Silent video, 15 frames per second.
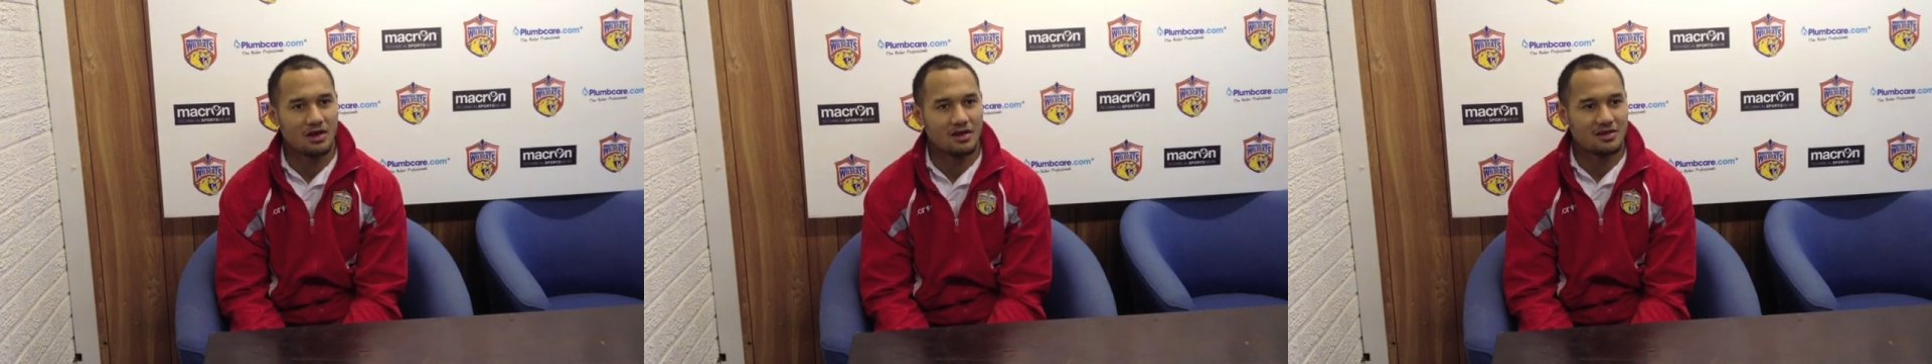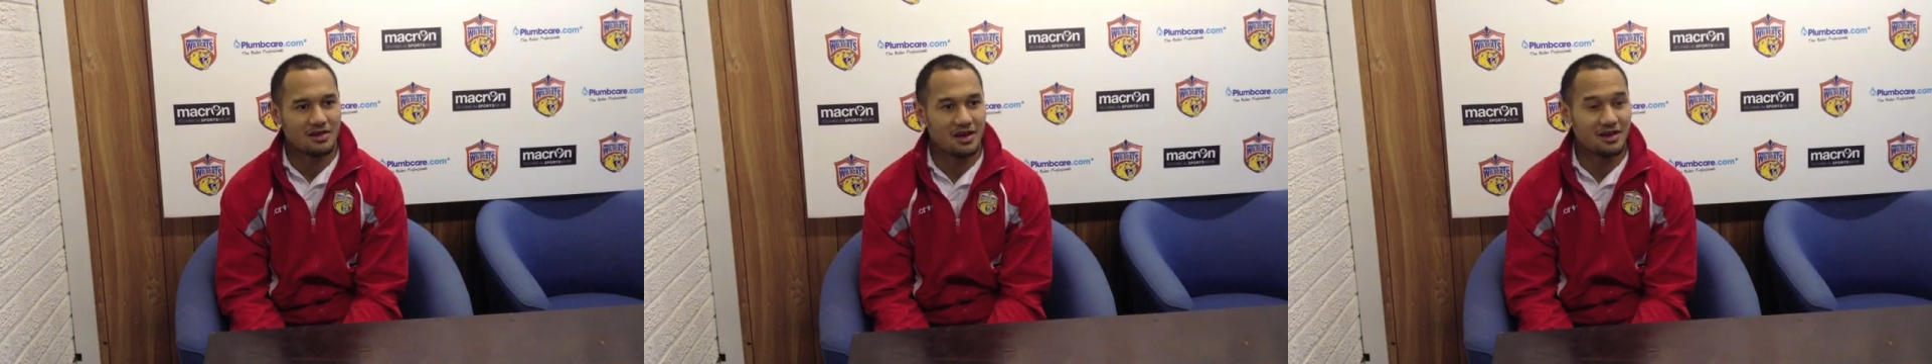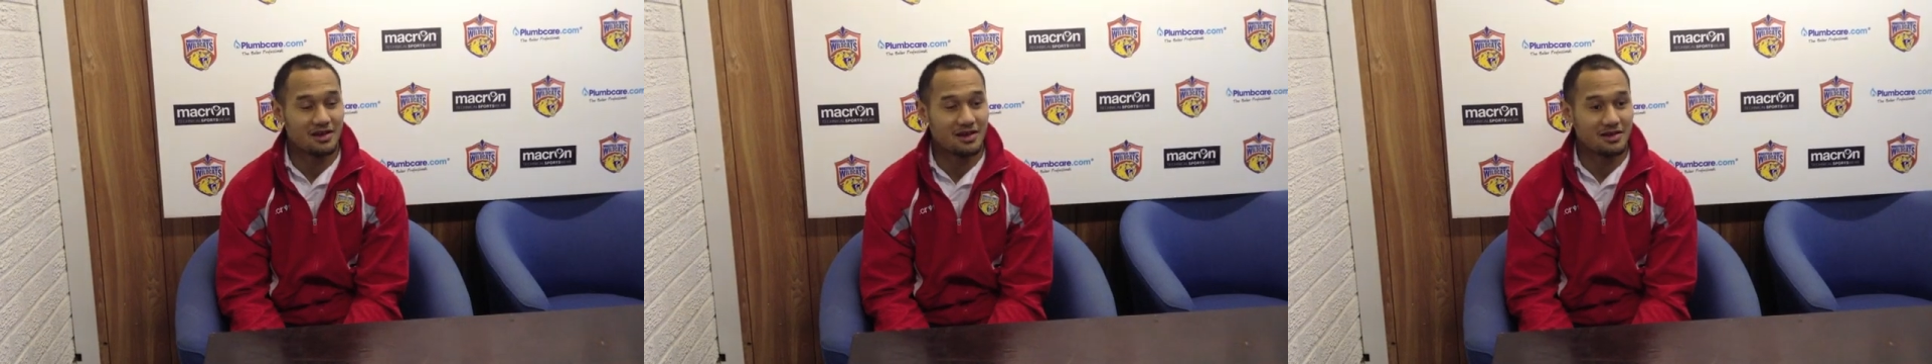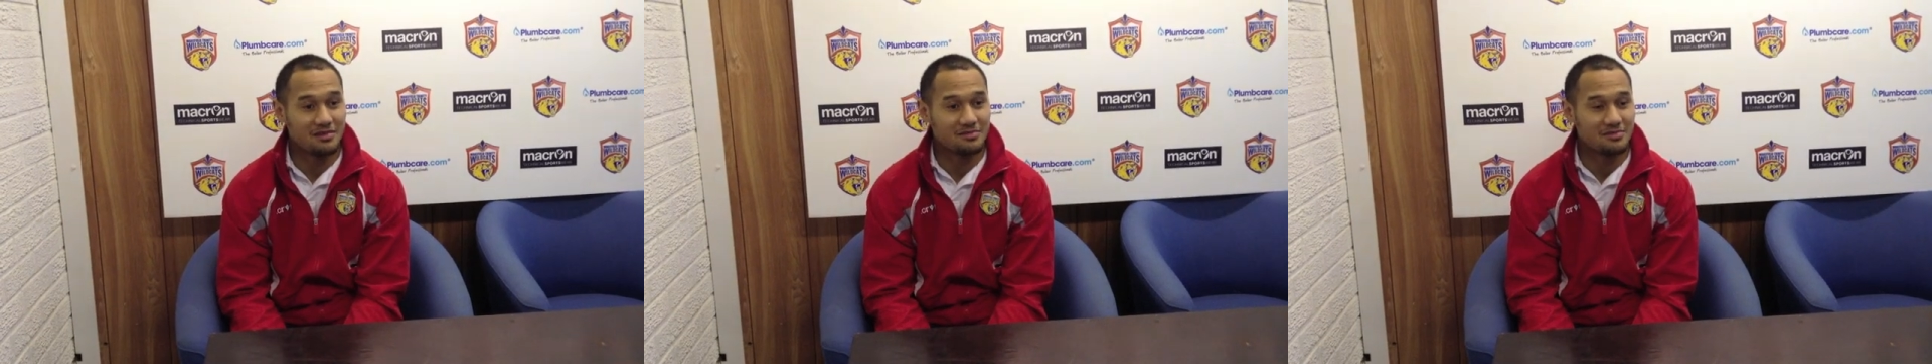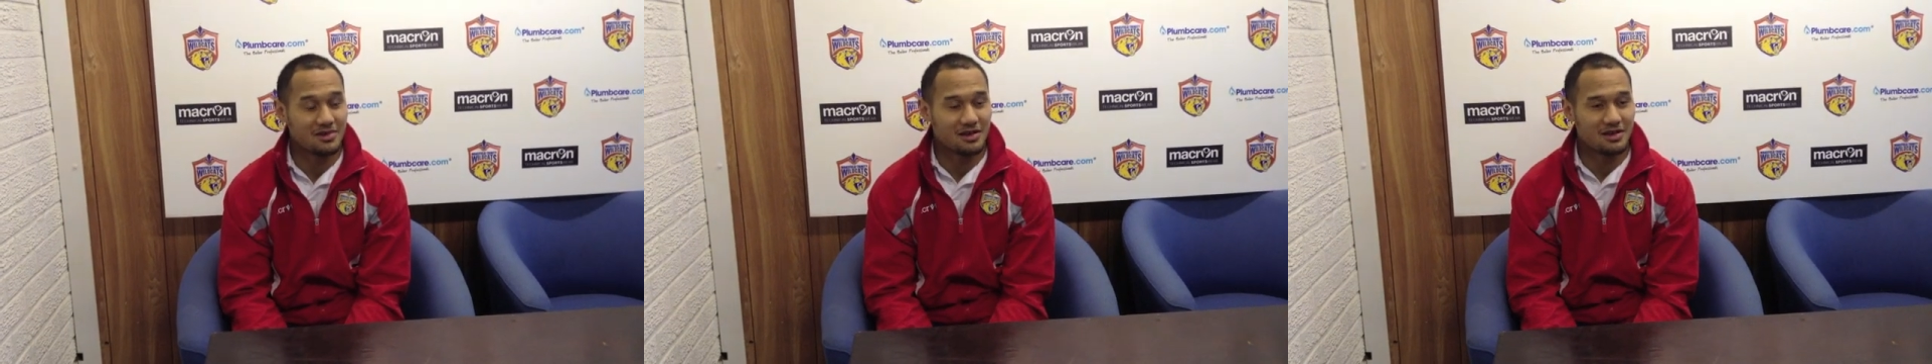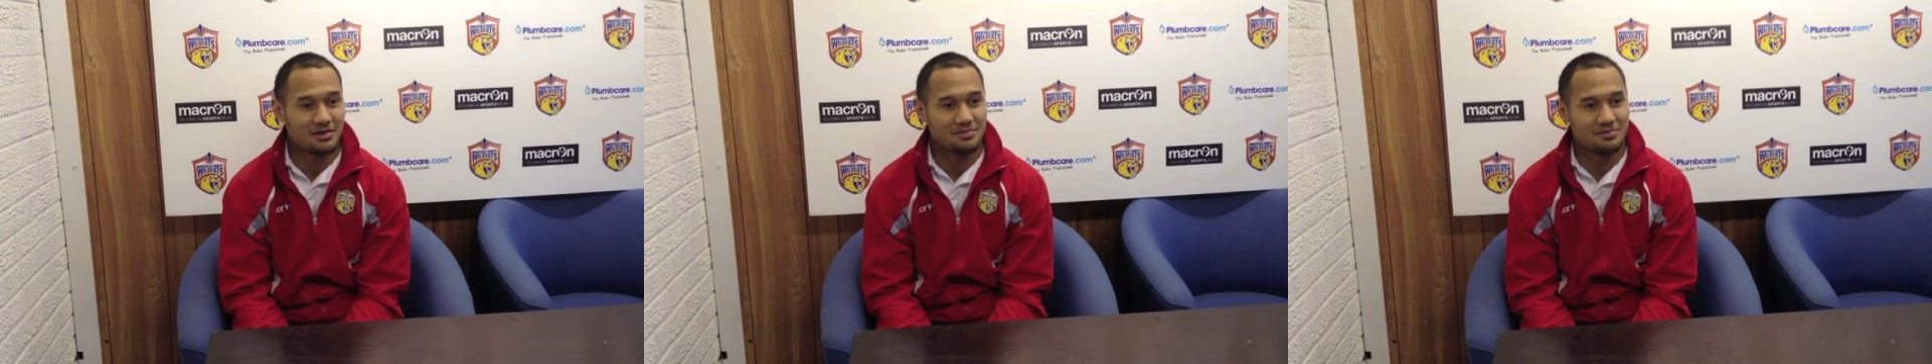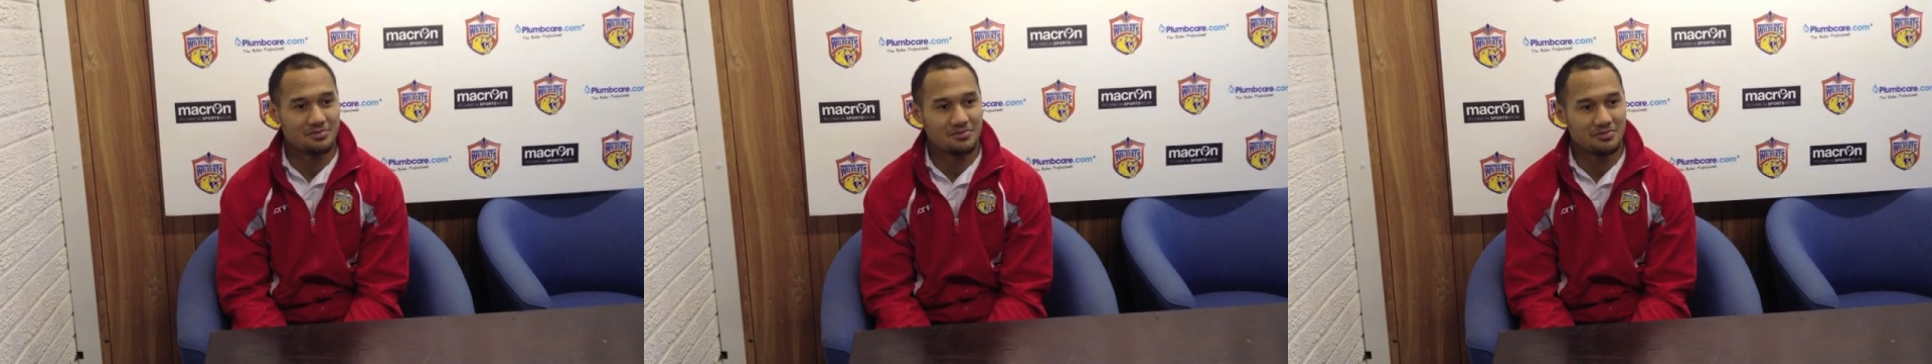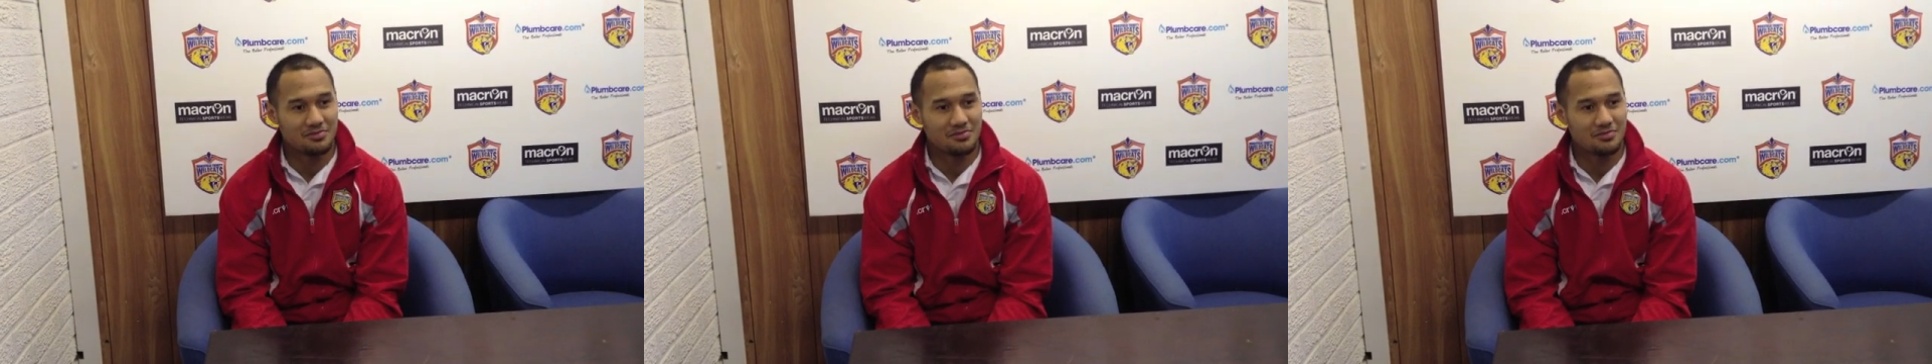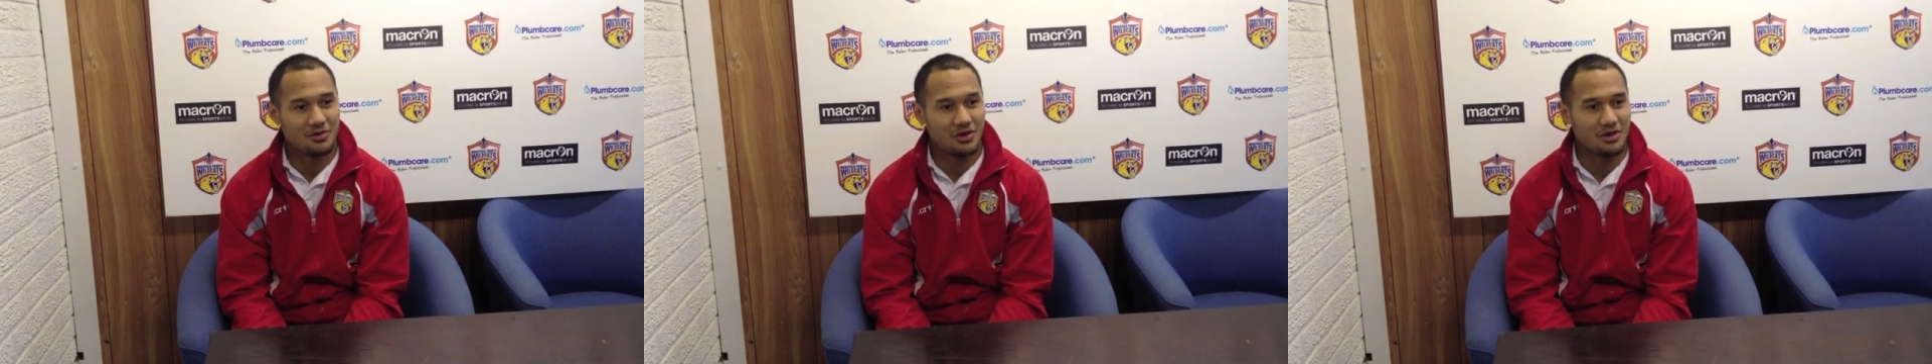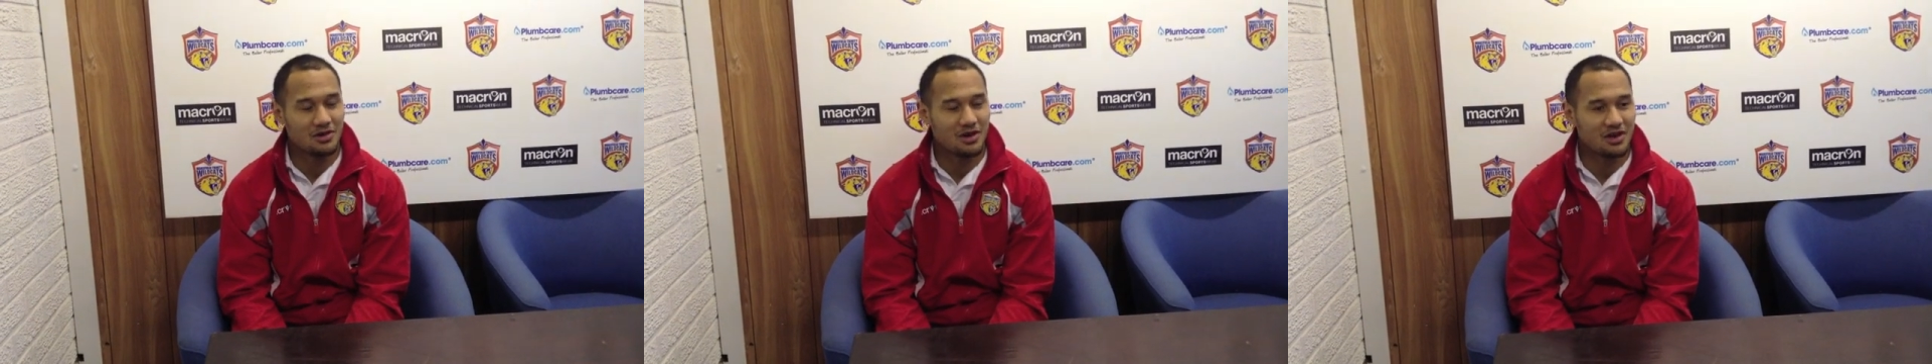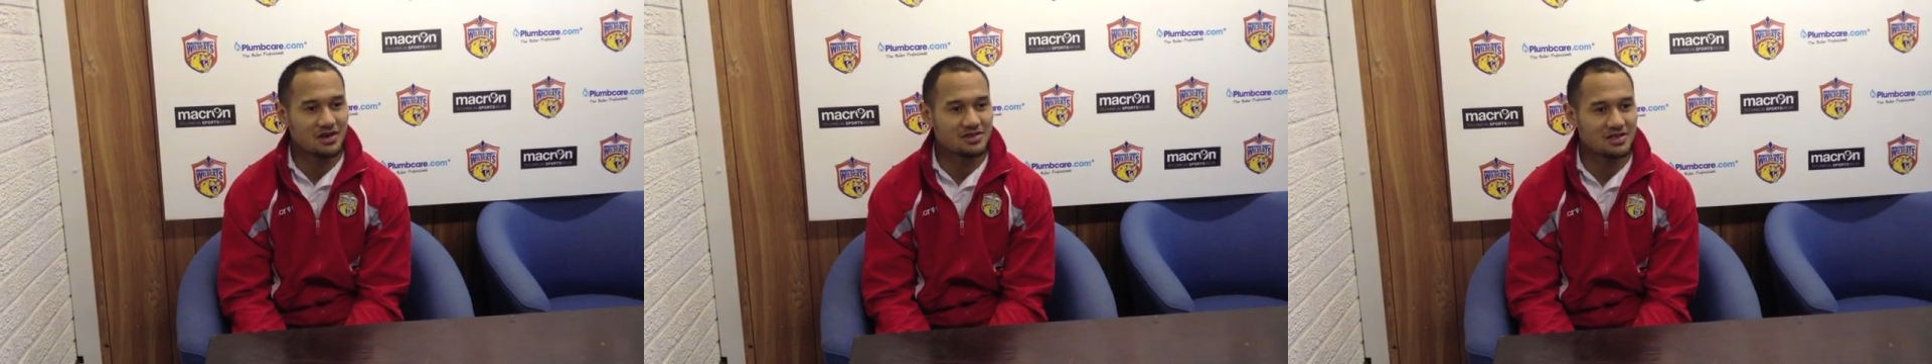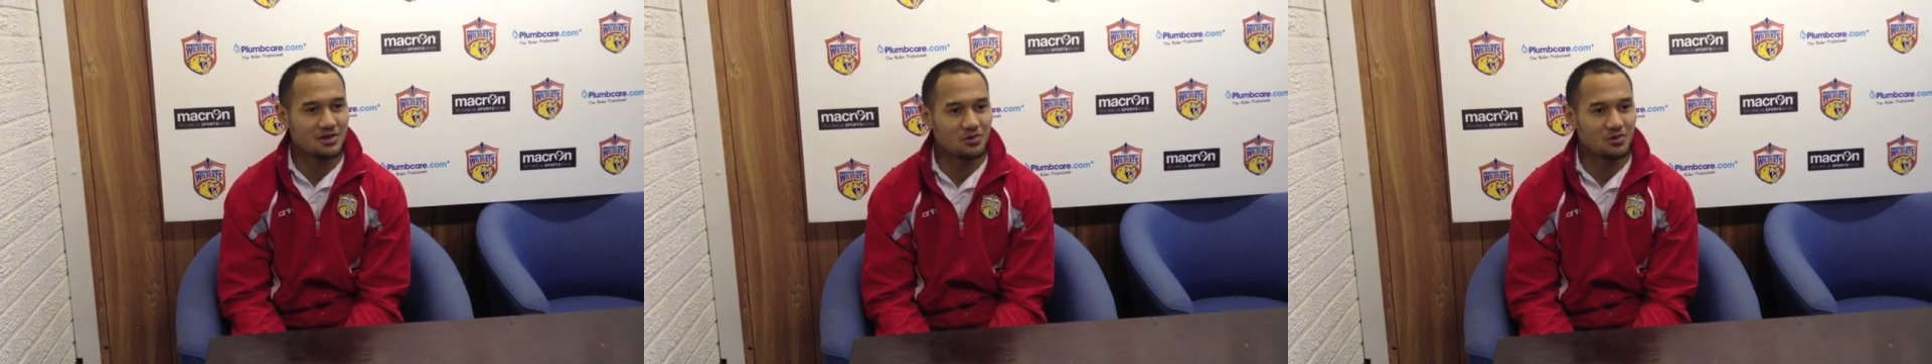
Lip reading: Yeah. Like I said,